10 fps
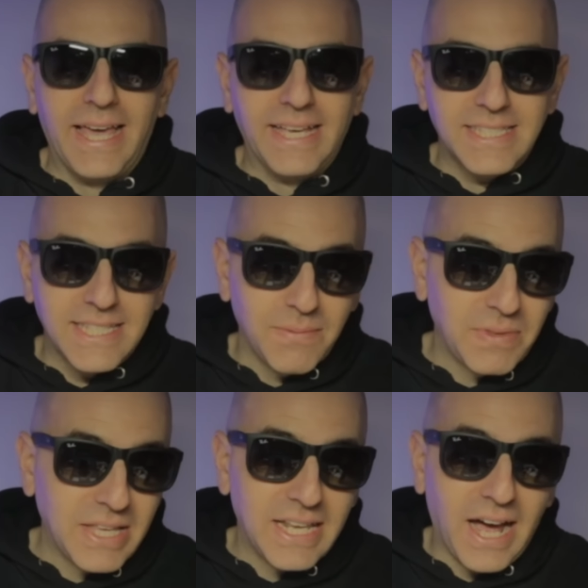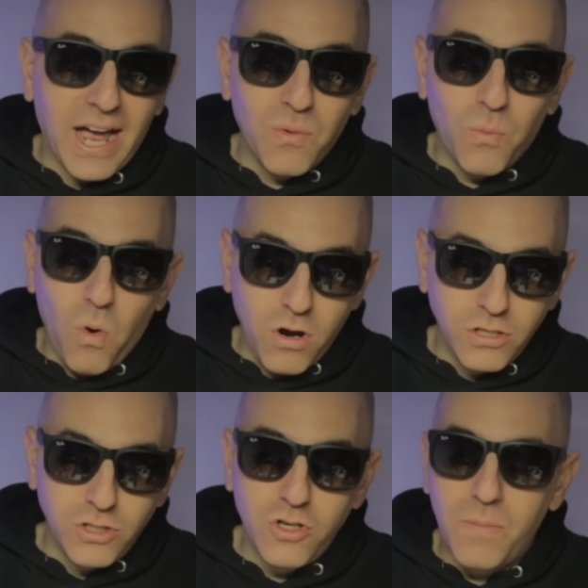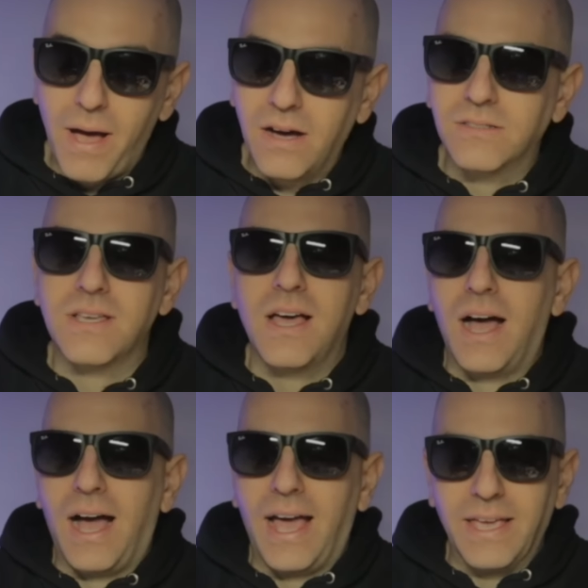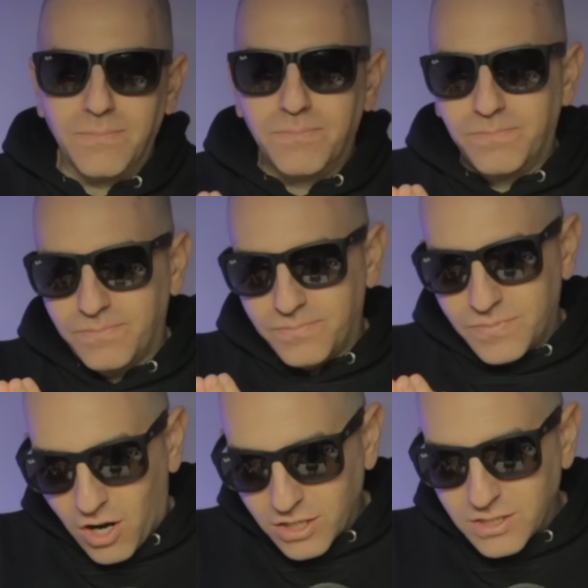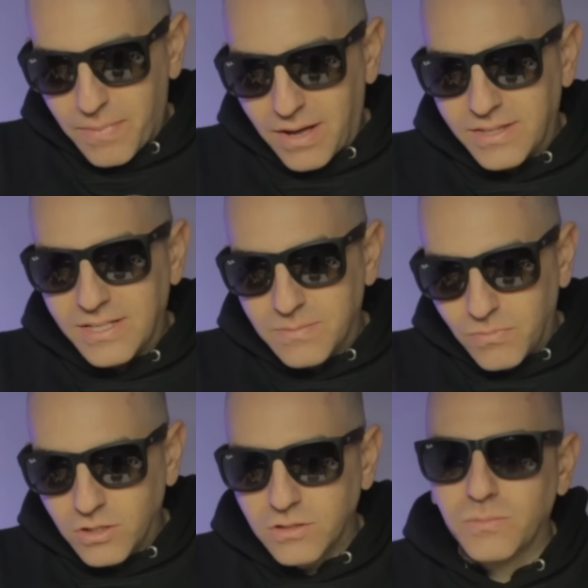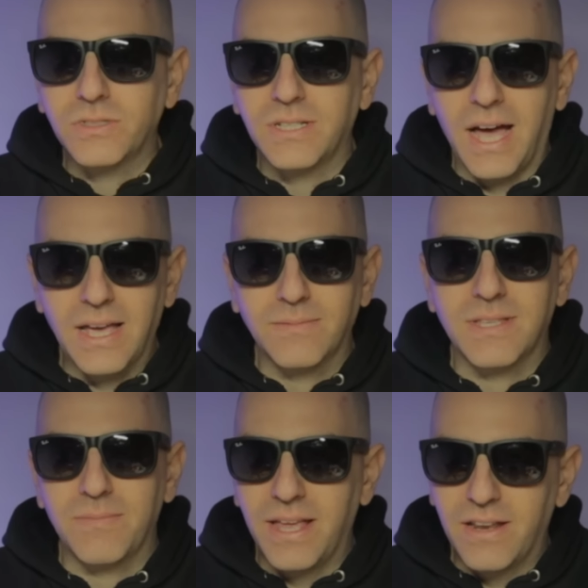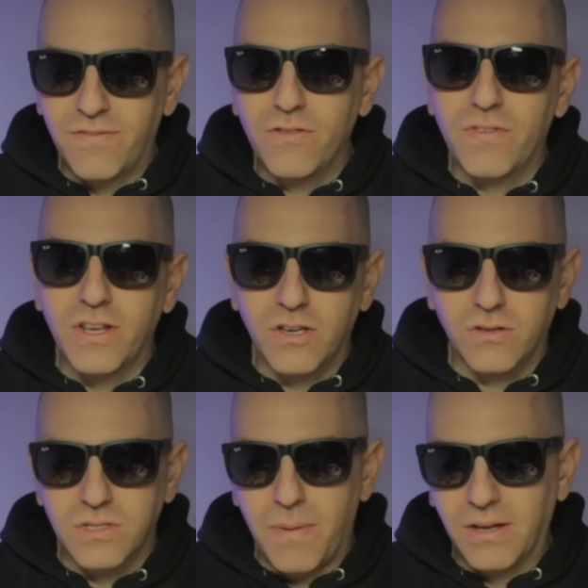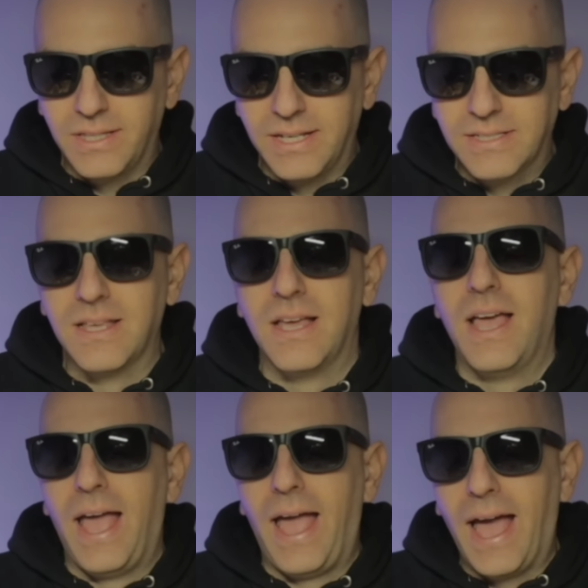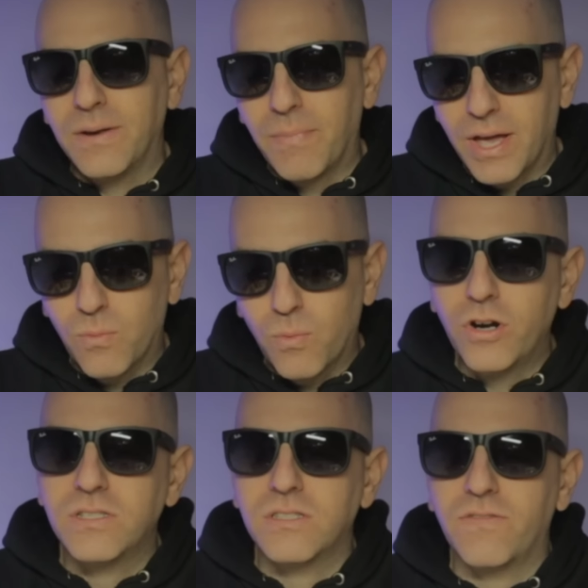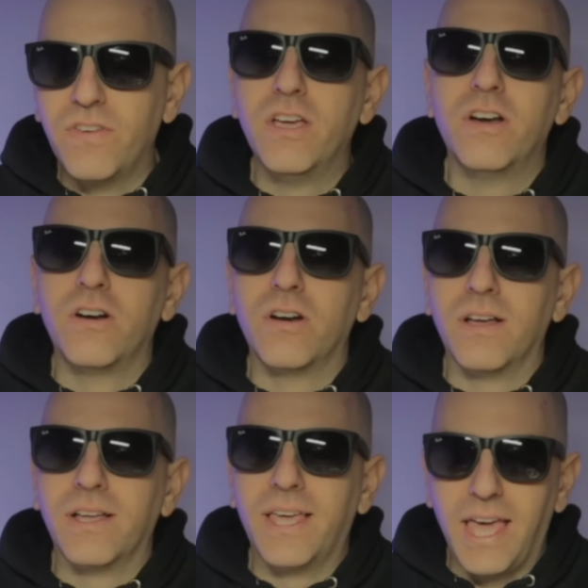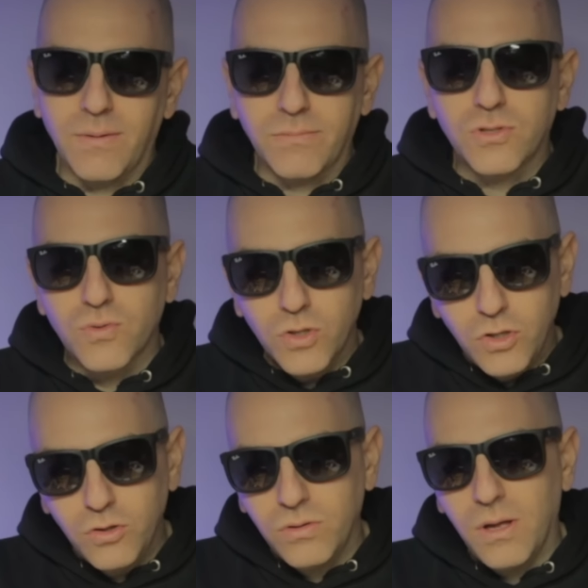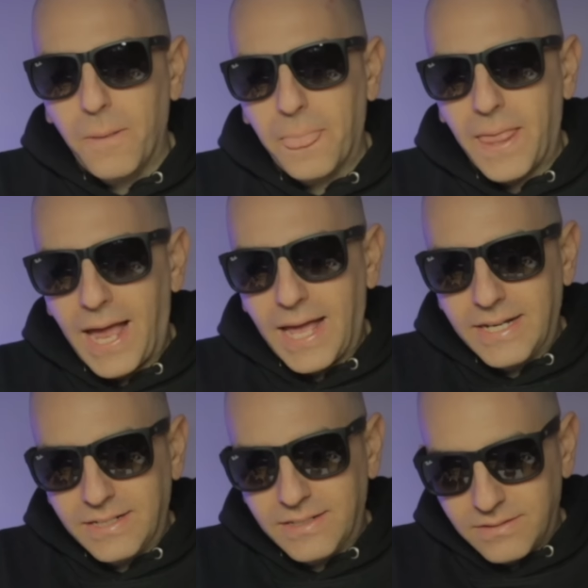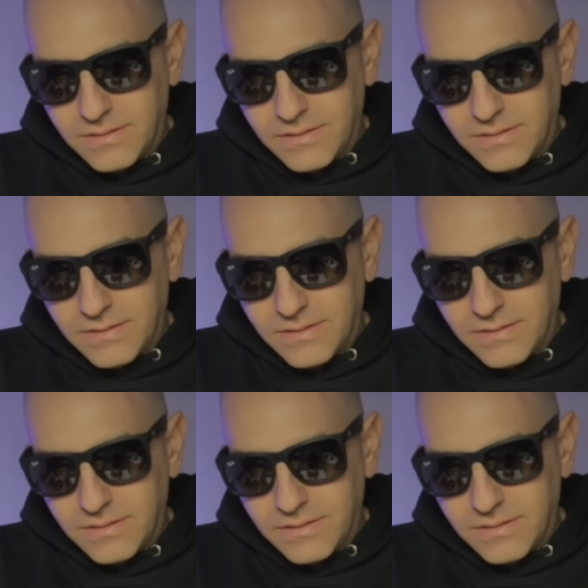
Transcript: something that I warned you about. I talked about this multiple times. I made a few videos about this. And my worst fear came true. And